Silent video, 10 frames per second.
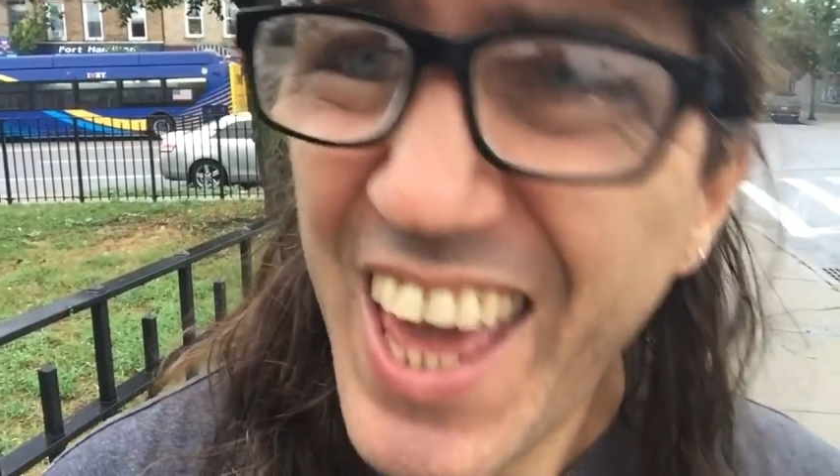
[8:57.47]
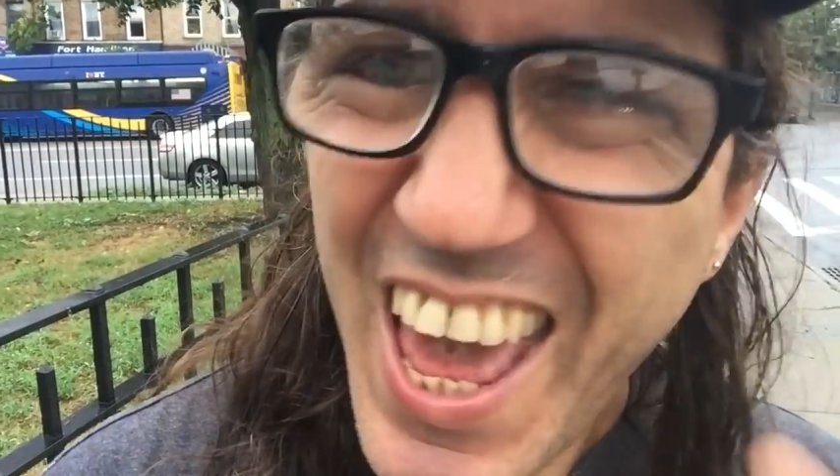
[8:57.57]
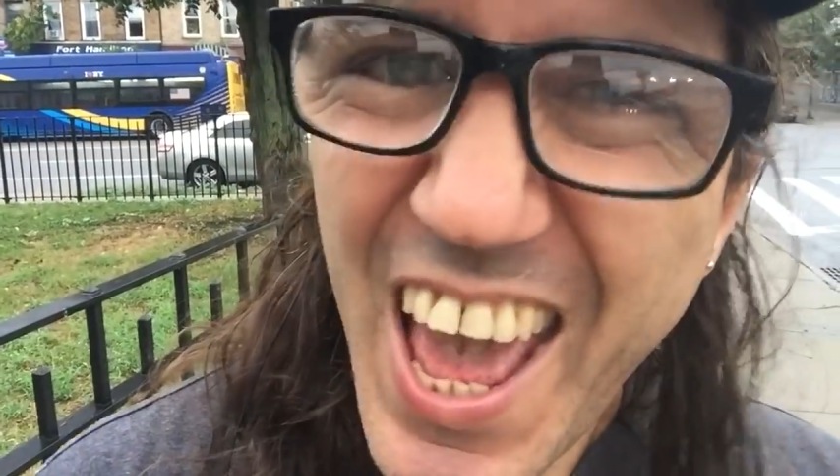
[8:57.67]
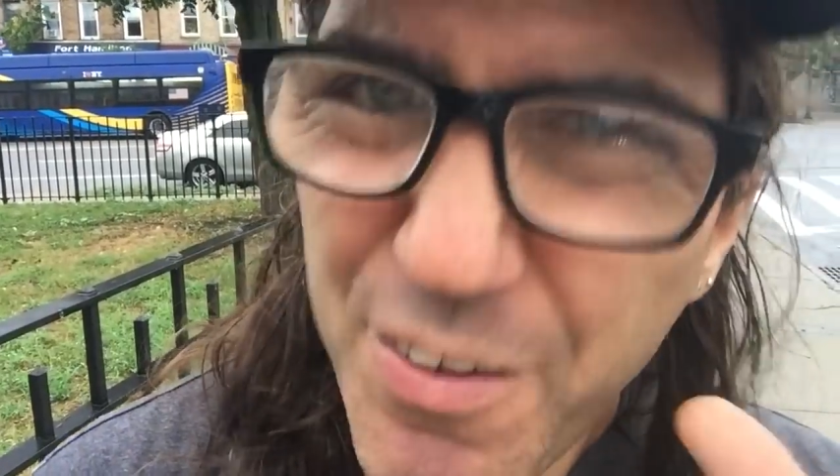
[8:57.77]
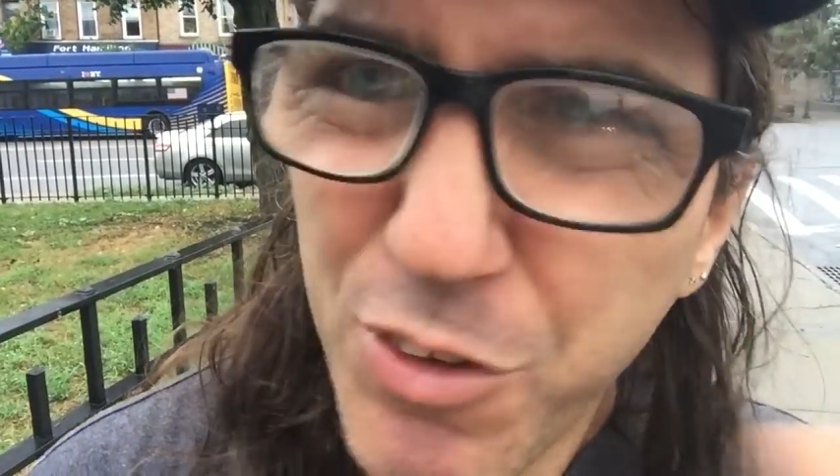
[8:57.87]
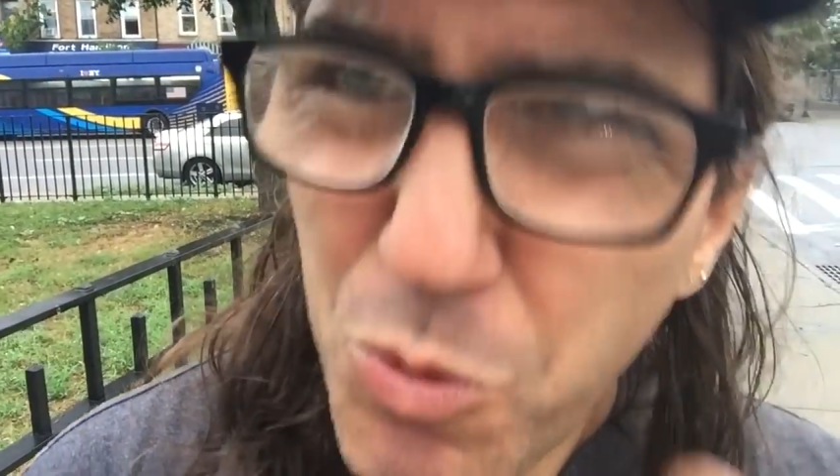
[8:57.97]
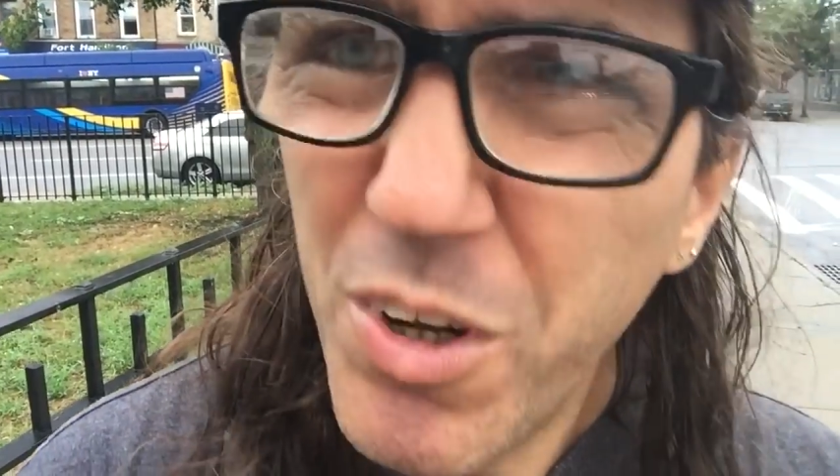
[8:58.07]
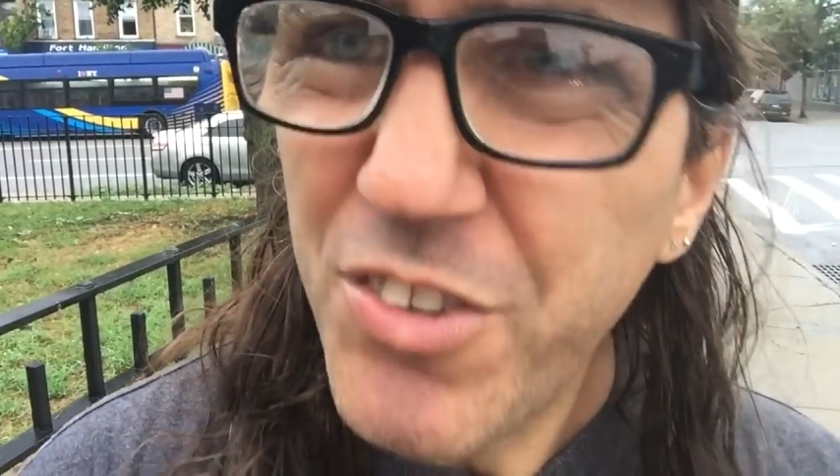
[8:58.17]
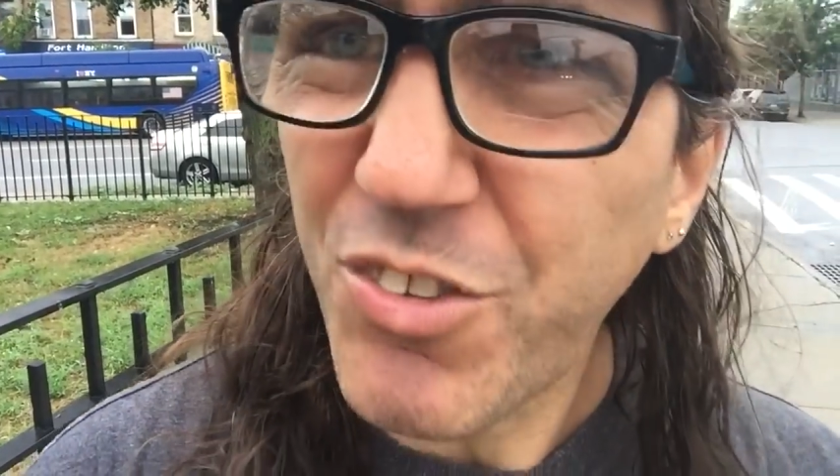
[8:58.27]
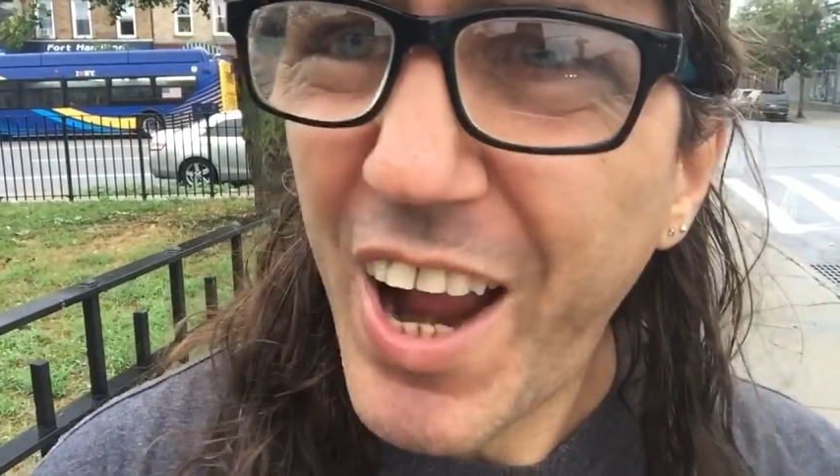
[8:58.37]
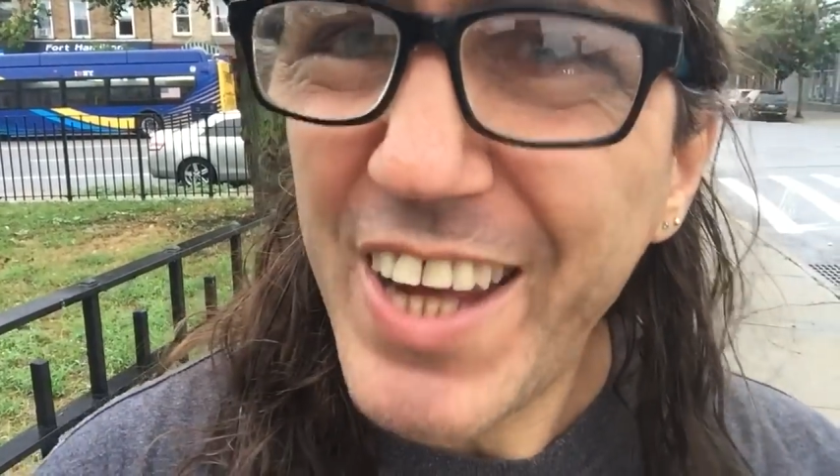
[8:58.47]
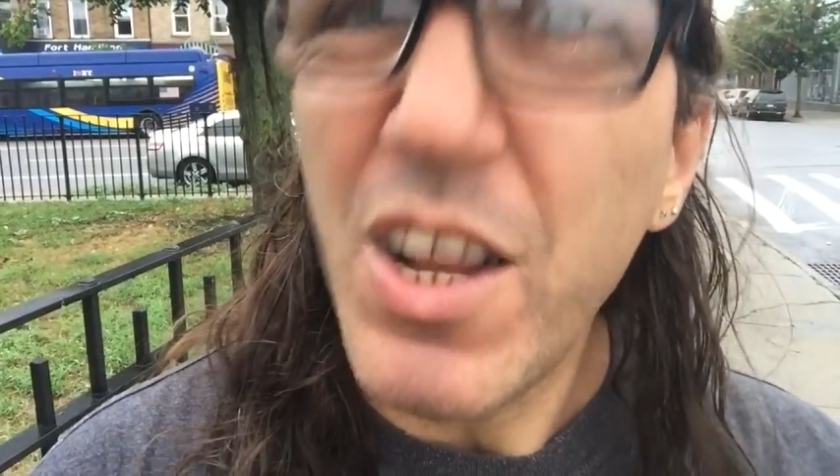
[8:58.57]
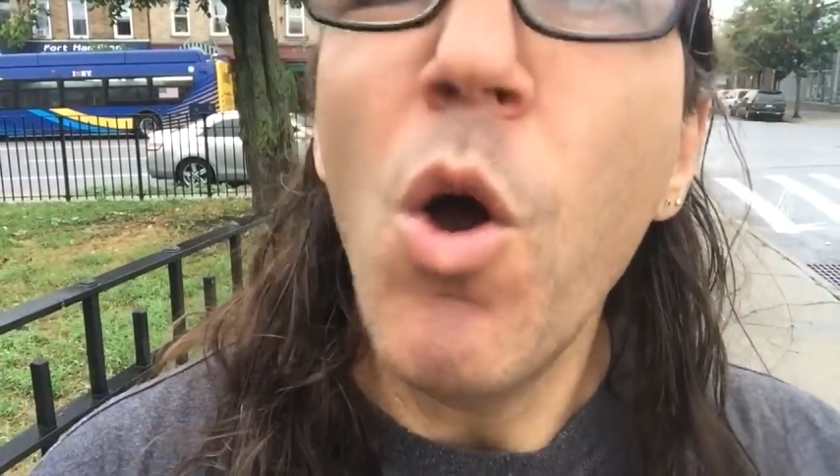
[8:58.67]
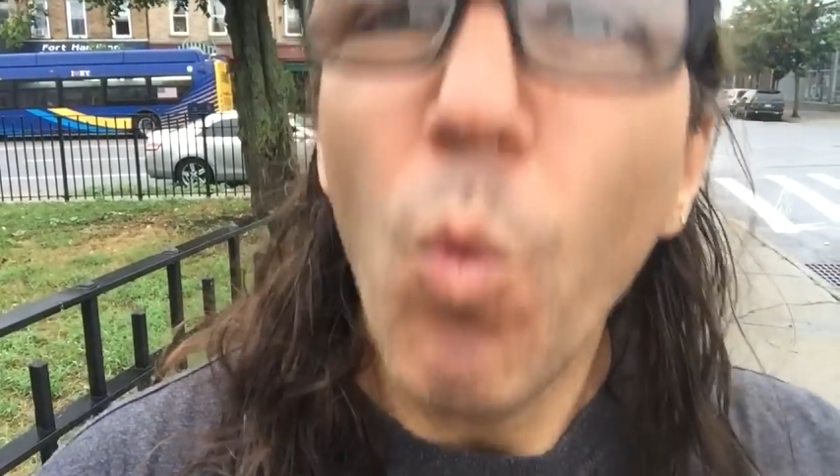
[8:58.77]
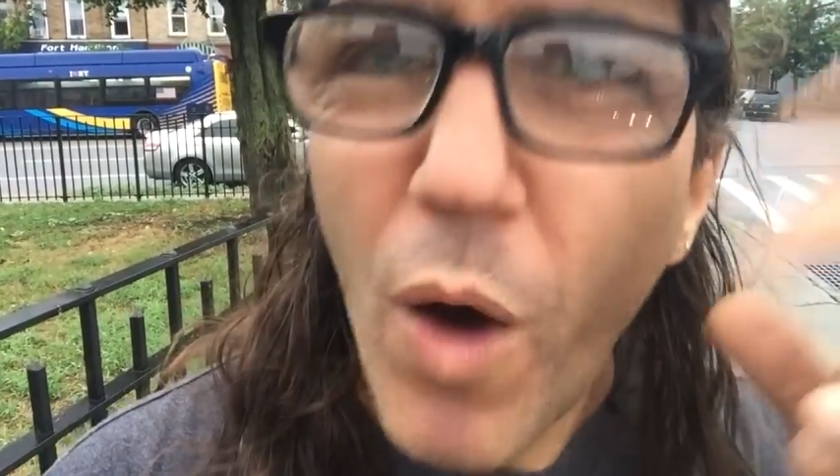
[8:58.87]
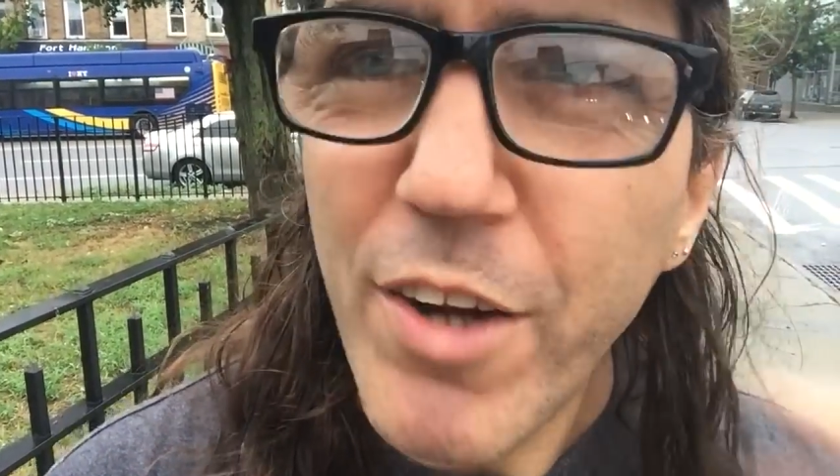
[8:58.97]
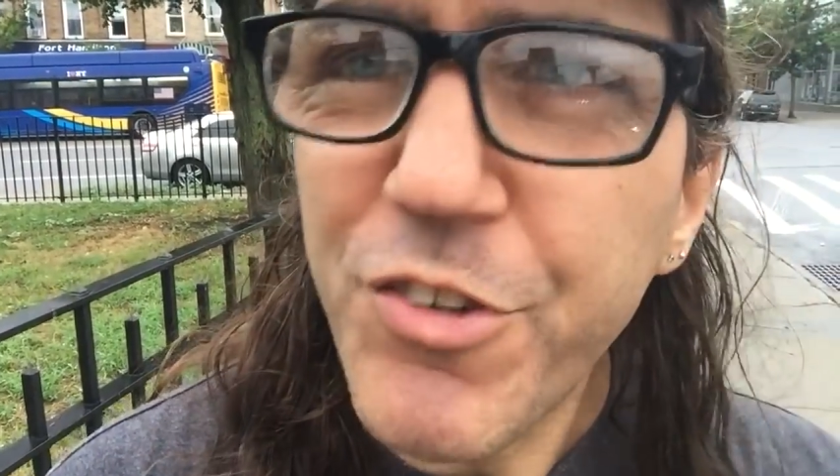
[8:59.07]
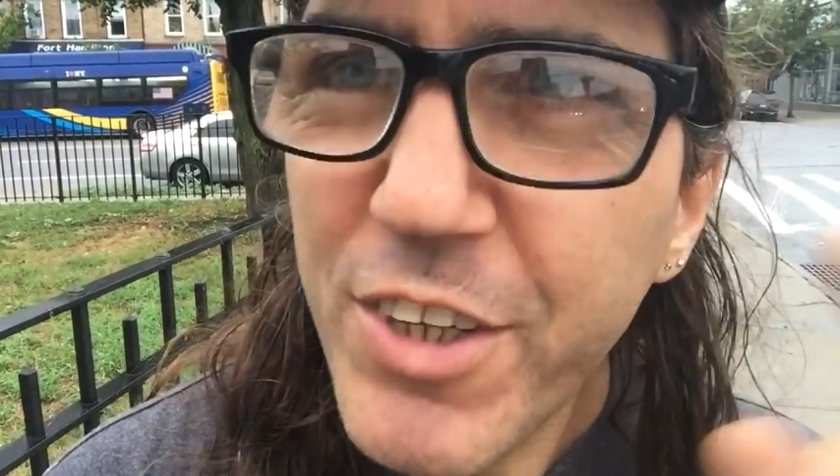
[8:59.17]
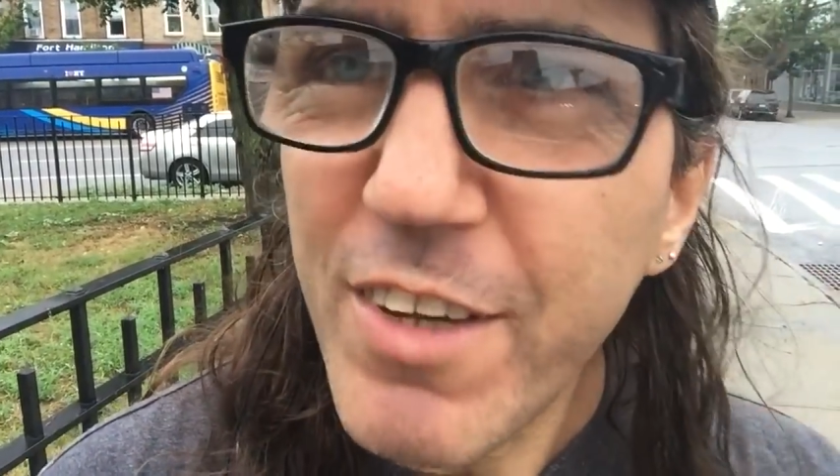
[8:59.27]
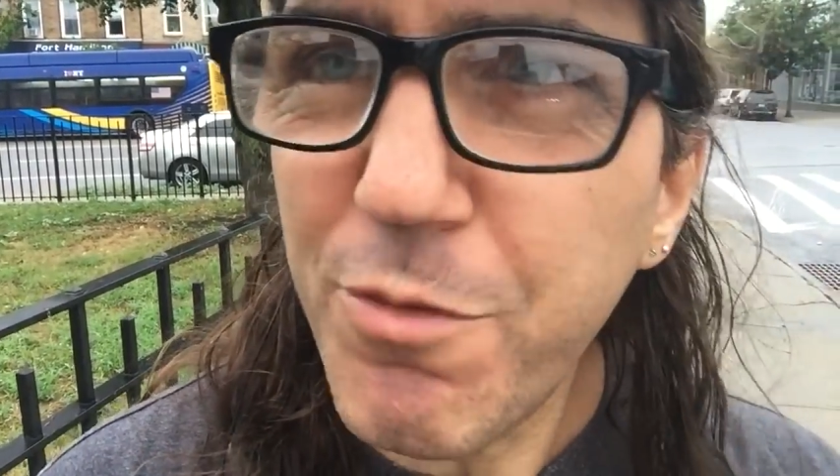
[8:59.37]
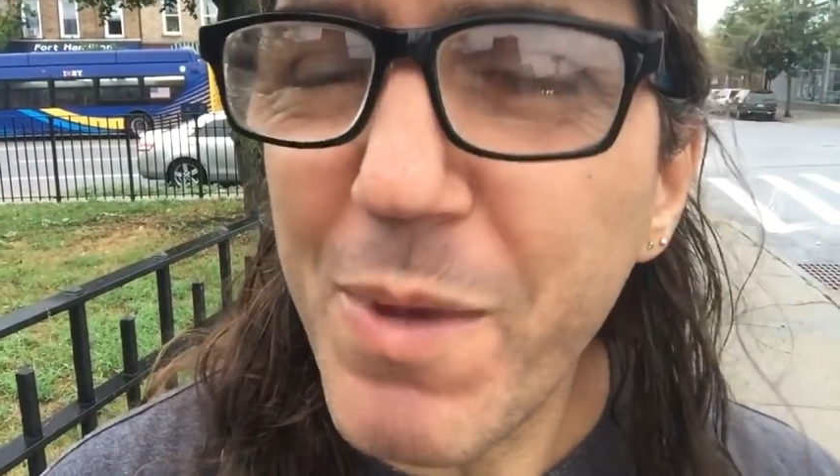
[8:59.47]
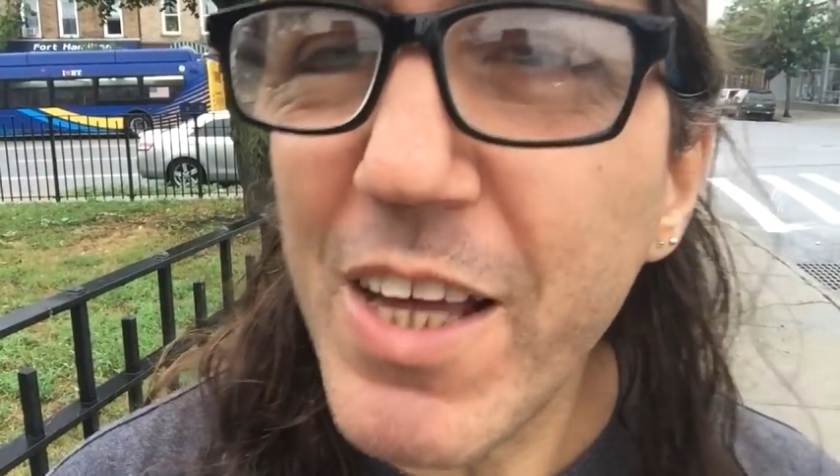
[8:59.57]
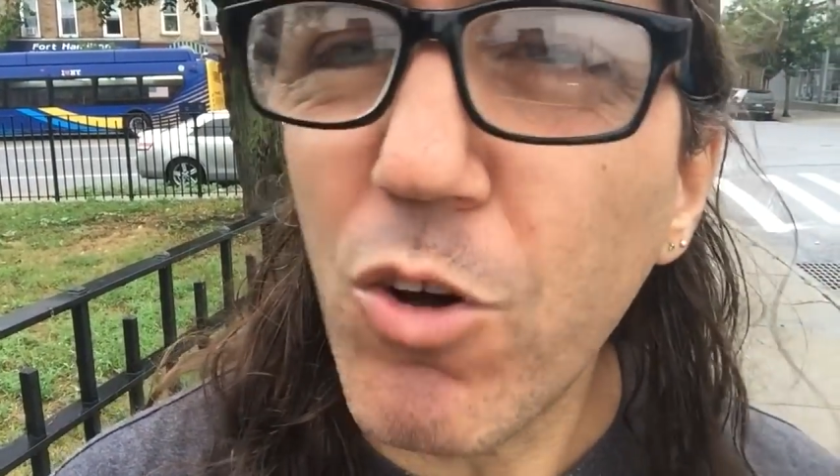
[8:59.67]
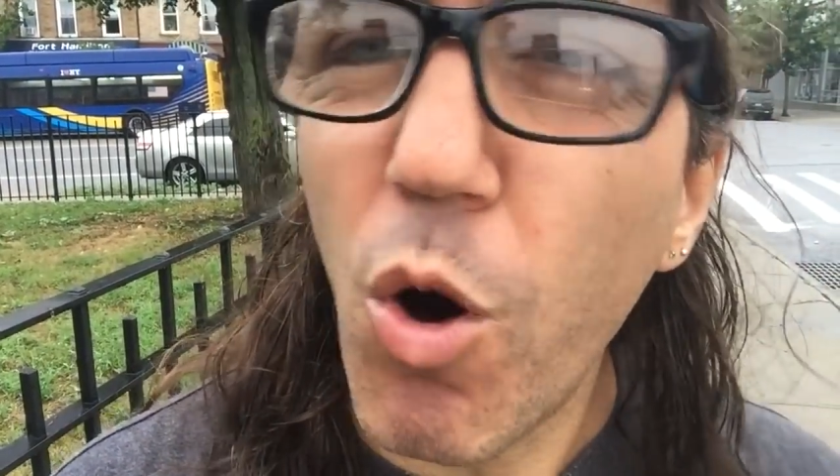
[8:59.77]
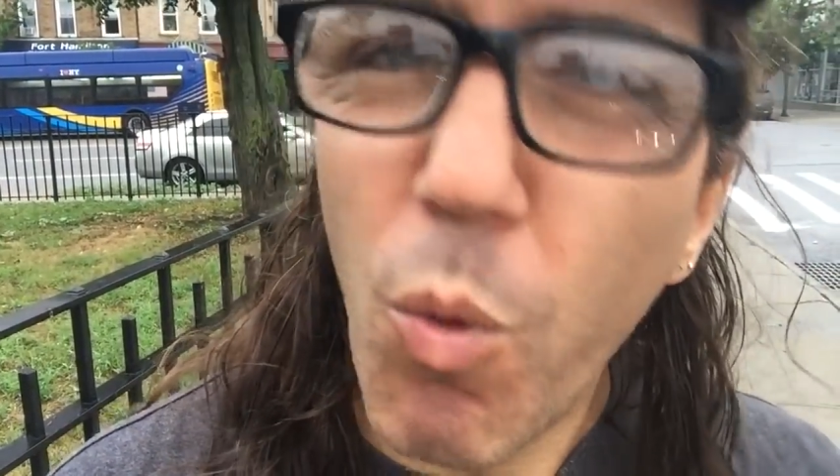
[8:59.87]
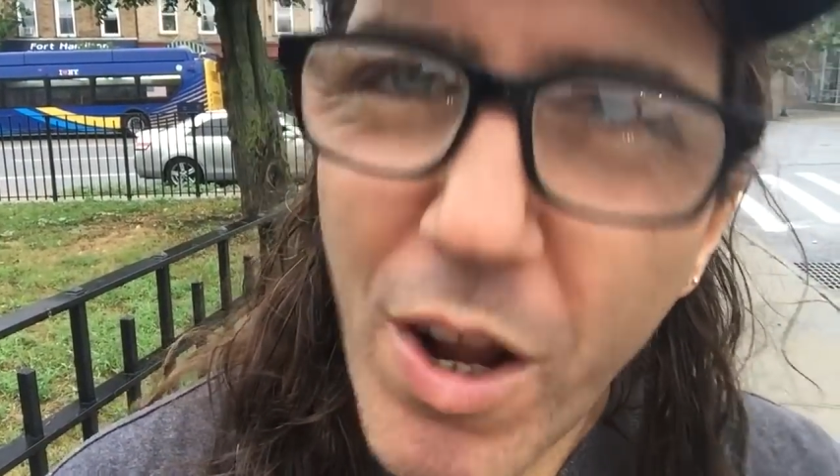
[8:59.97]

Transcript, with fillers: Afterwards, right? Why don't you give me a call?